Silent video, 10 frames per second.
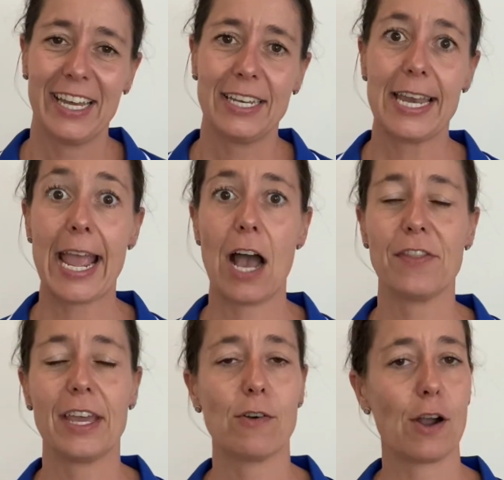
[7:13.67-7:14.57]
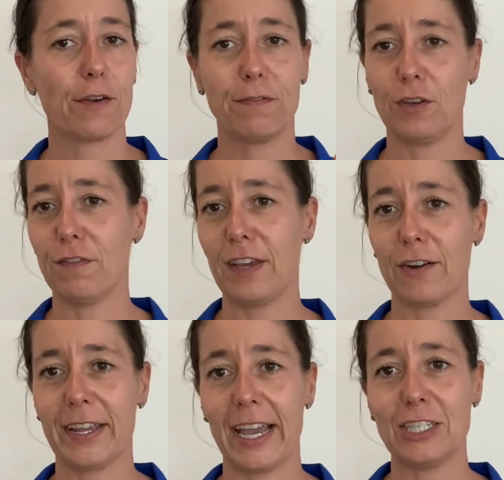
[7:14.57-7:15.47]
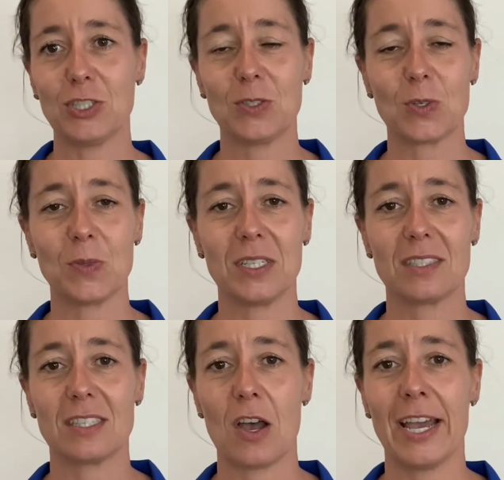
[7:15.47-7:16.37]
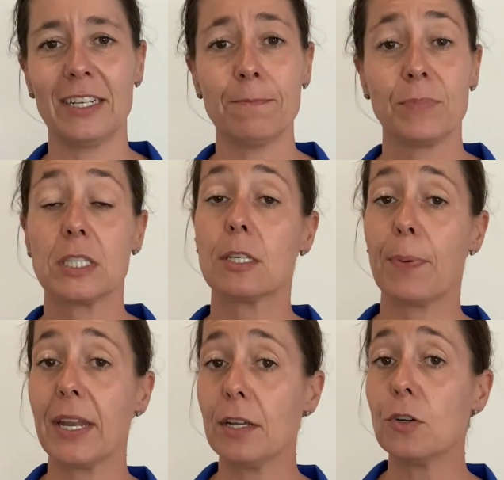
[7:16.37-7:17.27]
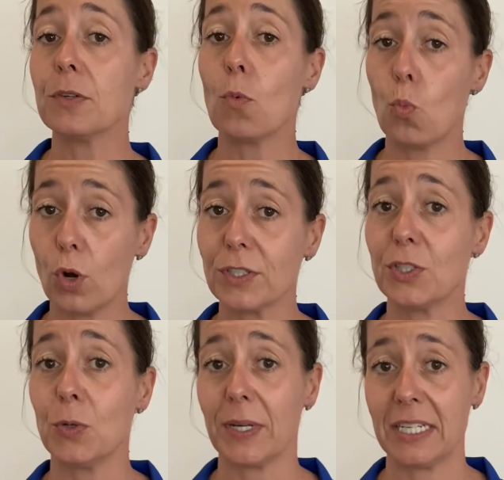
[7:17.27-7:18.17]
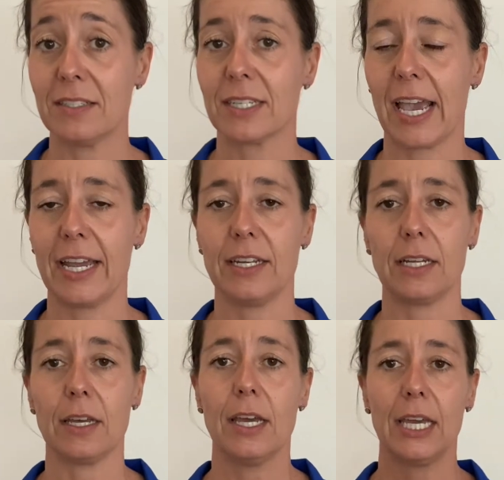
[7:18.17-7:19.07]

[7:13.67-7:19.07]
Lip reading: Now, there are a few variations on this sign, depending on what you're indicating.